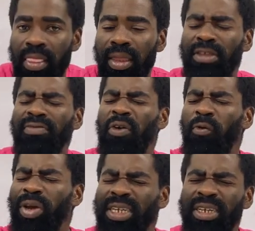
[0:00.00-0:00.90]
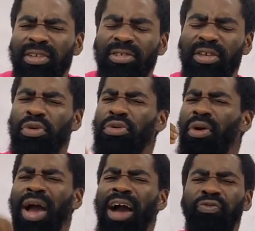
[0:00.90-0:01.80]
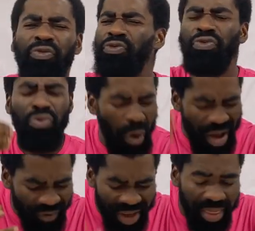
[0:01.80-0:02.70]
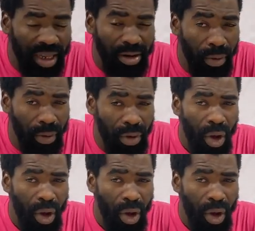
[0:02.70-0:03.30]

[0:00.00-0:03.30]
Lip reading: There are some of the questions, you don't have to do everything. No.